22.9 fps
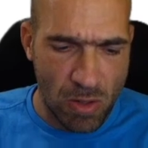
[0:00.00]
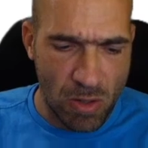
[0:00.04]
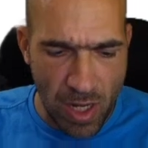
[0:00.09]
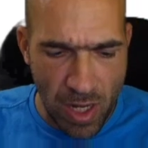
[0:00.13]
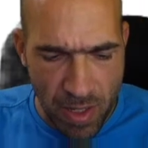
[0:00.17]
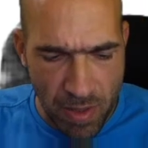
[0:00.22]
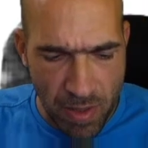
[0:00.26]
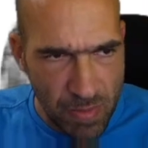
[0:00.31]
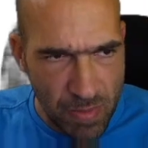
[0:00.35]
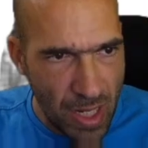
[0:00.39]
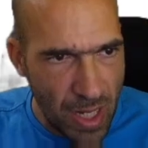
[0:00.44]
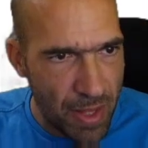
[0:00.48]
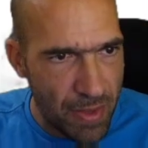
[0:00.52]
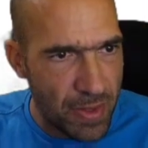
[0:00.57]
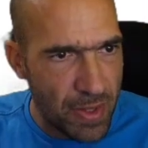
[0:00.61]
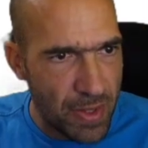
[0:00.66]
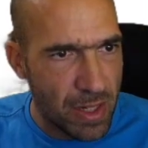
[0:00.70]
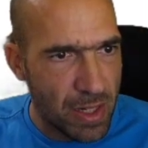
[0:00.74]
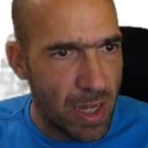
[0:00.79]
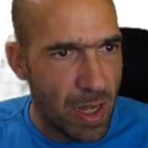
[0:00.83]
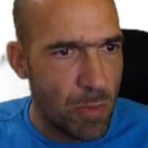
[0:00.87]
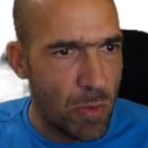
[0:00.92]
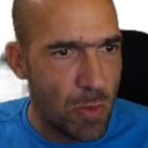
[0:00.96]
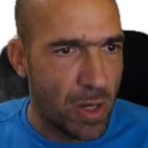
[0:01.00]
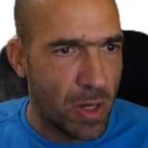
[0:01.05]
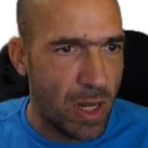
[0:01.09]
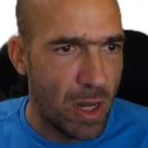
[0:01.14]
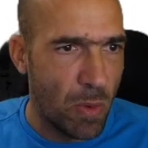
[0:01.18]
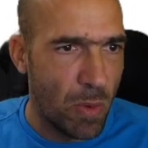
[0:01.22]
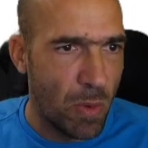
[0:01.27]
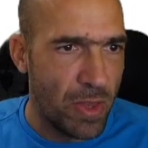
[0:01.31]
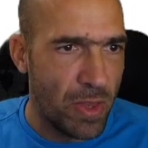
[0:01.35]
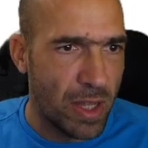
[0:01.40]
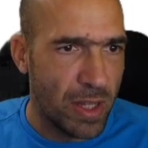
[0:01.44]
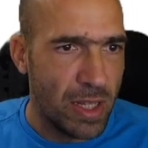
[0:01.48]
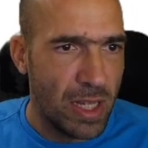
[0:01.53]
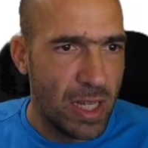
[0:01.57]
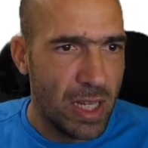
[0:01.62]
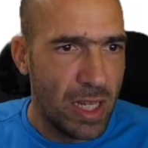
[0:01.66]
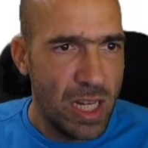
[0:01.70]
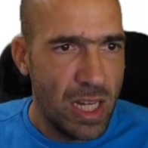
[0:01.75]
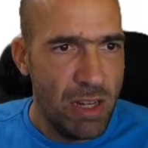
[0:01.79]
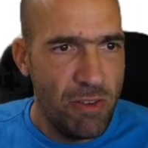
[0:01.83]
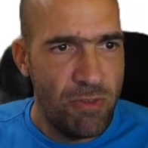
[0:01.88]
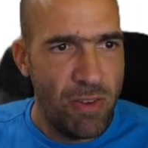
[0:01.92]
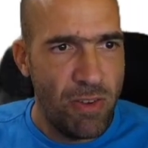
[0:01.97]
is okay. I think I'm okay with that.
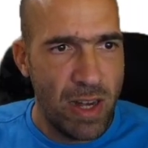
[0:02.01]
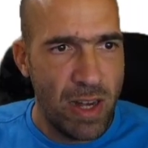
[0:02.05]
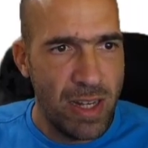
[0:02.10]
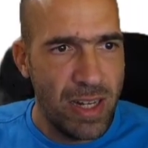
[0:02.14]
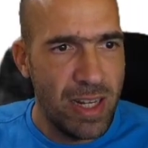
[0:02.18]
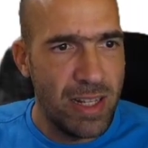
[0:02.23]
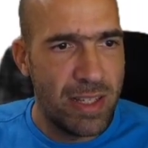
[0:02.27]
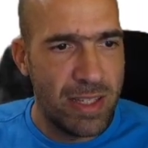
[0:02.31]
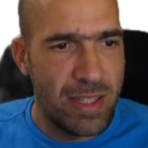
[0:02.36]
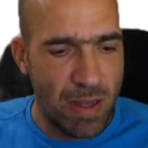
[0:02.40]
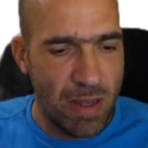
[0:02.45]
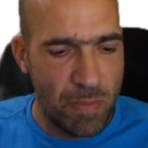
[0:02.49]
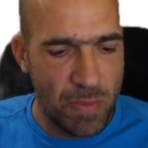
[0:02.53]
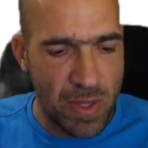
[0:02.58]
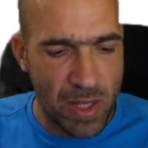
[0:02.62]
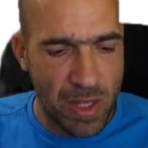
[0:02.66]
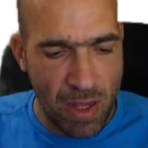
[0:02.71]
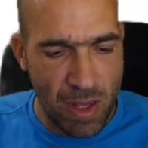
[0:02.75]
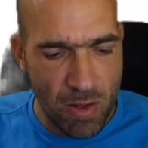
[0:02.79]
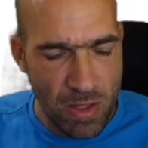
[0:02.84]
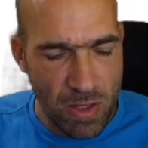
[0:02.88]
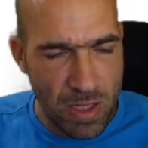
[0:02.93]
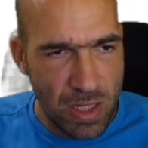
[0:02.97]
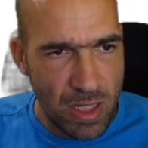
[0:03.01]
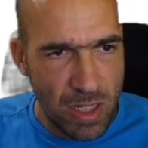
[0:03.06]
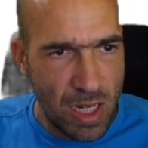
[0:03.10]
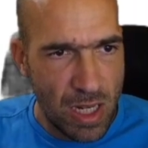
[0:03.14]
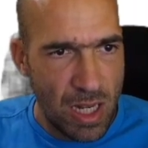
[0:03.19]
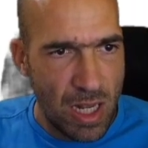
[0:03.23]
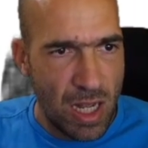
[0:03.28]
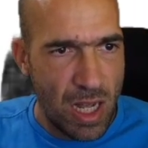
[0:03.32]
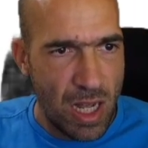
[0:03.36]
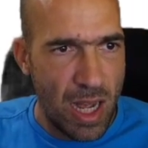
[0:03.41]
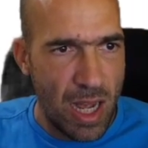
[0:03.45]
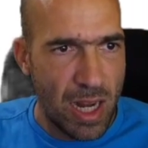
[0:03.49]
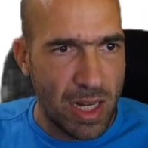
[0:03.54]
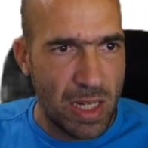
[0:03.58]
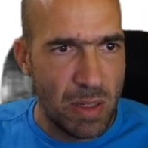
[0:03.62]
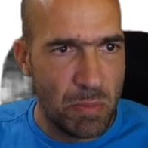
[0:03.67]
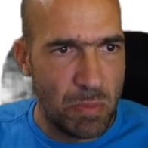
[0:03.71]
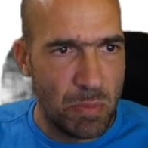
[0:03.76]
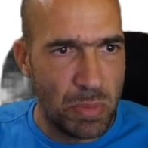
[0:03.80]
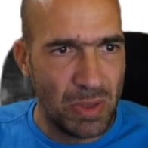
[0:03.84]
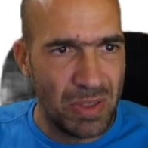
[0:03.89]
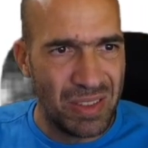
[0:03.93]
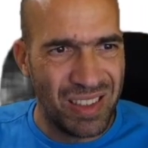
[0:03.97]
If I need something else, I
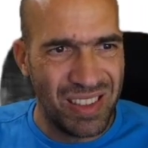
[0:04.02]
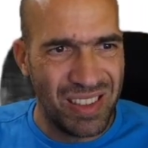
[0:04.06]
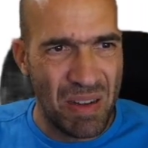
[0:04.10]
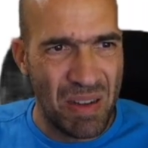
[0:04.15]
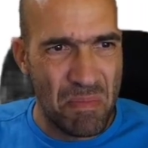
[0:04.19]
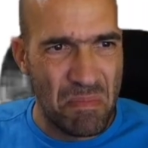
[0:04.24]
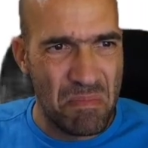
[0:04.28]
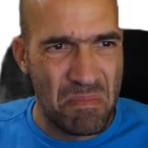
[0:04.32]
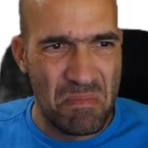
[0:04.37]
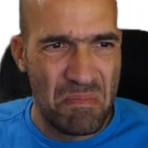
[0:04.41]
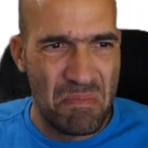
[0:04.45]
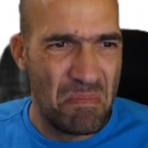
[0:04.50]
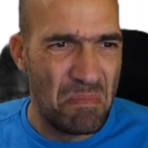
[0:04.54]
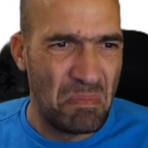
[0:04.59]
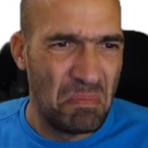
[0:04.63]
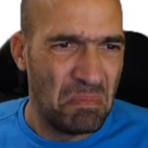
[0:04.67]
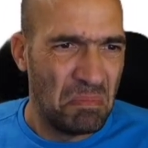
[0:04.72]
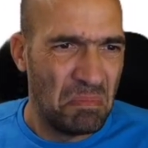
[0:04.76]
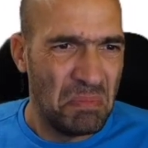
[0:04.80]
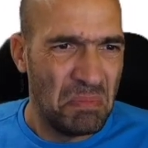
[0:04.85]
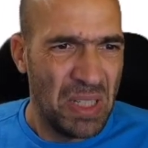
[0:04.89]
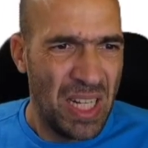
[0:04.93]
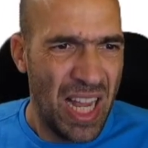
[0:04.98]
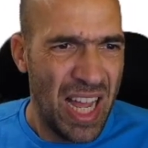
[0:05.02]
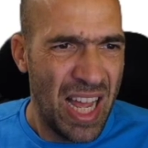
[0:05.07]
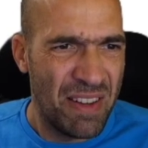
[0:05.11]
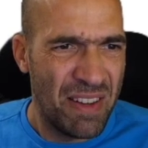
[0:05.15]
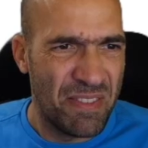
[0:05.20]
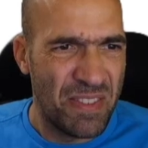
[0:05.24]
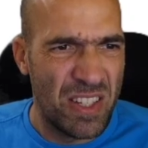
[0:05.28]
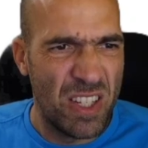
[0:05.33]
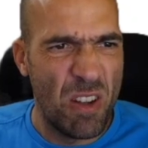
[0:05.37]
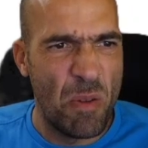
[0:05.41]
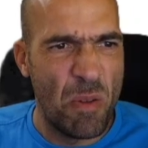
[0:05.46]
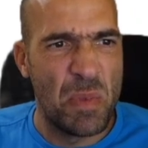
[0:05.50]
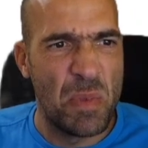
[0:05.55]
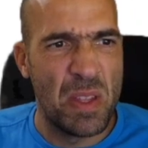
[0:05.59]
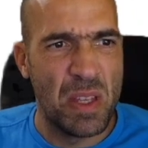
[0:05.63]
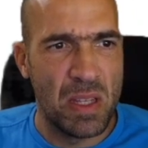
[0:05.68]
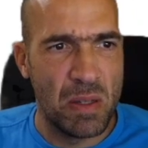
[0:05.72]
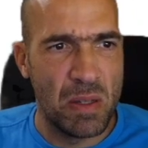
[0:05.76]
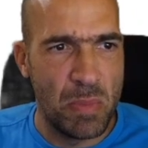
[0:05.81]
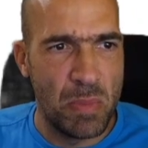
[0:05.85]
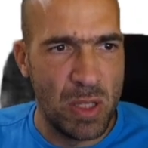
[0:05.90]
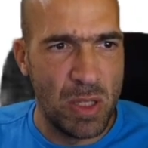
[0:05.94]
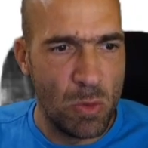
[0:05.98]
can put a kind of
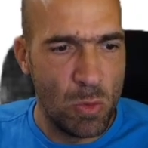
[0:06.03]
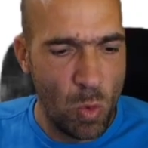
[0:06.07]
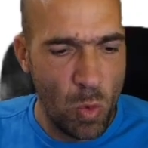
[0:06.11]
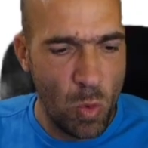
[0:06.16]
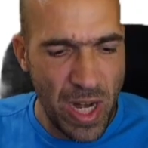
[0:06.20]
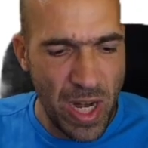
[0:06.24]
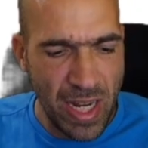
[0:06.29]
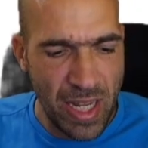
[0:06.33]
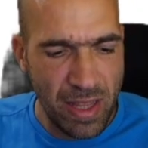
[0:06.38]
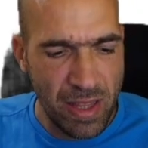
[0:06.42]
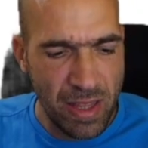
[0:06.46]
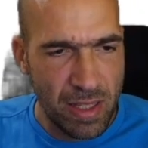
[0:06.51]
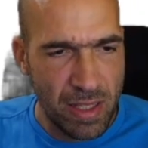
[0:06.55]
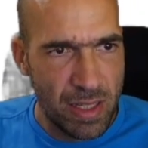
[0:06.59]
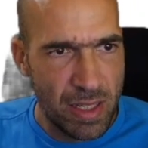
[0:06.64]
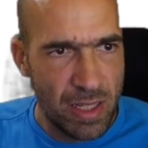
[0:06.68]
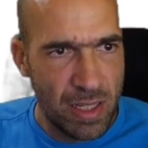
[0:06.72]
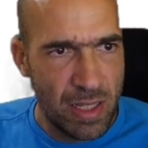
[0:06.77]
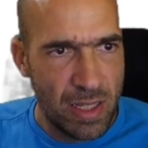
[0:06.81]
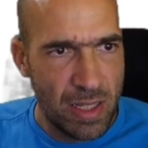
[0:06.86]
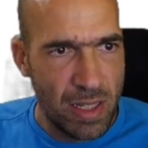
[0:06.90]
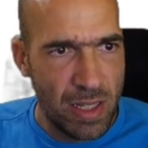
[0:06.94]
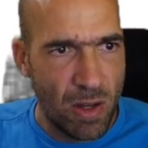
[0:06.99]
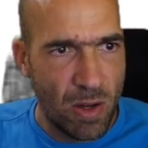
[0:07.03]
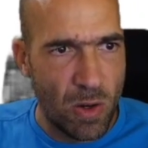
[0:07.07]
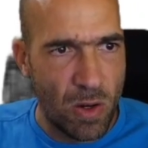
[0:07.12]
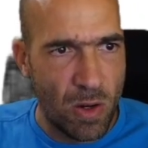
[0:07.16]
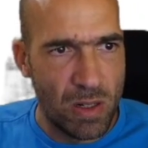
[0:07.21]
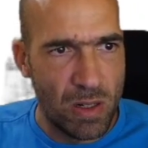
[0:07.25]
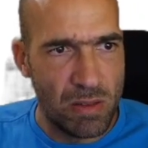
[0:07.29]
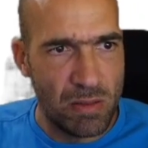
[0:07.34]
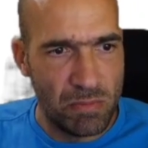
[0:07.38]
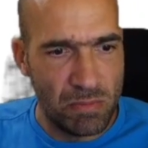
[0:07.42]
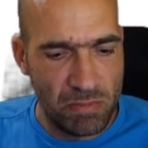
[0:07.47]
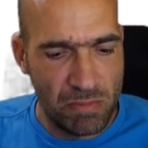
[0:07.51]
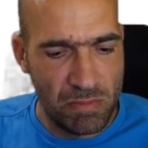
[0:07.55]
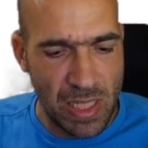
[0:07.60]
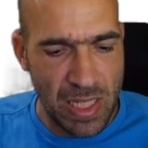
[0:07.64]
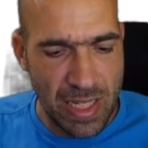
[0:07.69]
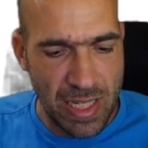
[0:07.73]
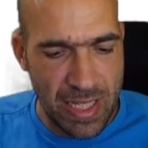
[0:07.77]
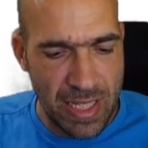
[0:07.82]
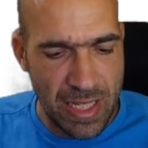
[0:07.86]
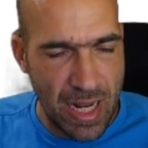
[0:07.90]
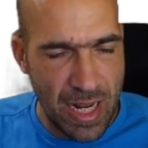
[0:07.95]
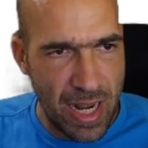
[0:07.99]
something between or
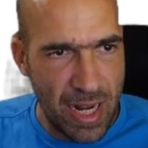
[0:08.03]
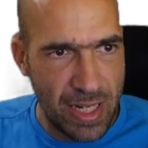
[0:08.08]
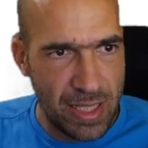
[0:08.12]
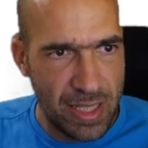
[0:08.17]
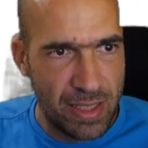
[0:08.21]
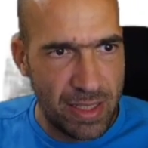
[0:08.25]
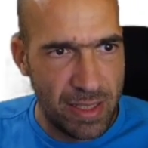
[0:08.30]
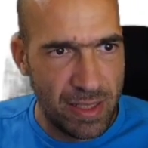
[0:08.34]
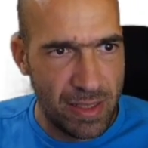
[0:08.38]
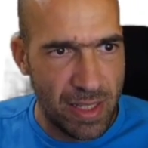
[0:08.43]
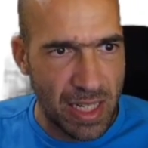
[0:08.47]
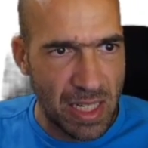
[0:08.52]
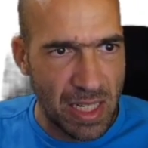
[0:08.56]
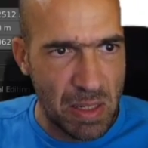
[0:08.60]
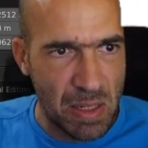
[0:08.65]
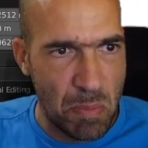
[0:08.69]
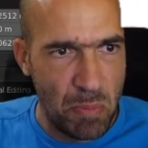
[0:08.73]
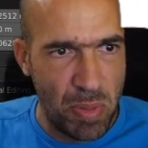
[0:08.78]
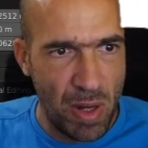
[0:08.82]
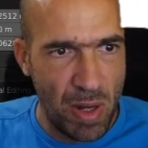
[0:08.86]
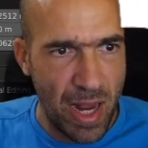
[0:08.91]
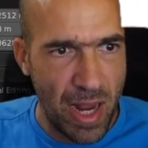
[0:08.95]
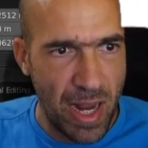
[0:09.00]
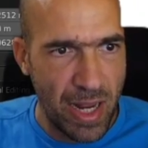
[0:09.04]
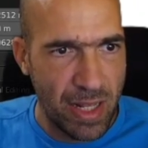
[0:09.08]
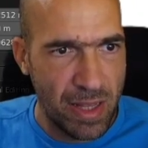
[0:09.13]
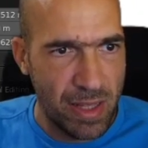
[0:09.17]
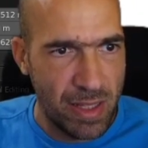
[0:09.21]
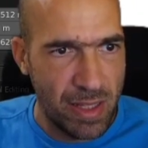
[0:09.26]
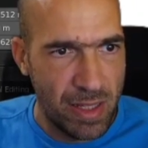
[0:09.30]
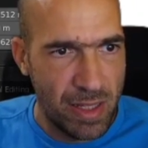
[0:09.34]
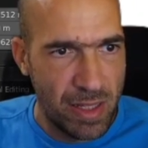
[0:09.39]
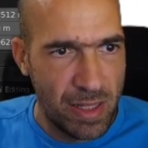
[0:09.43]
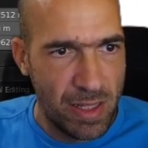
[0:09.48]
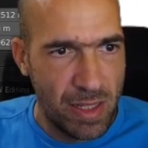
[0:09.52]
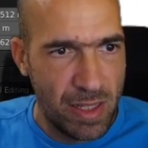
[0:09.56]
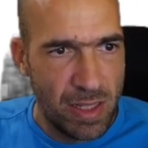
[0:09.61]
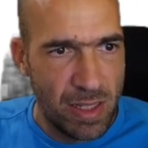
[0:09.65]
inside, like a plane,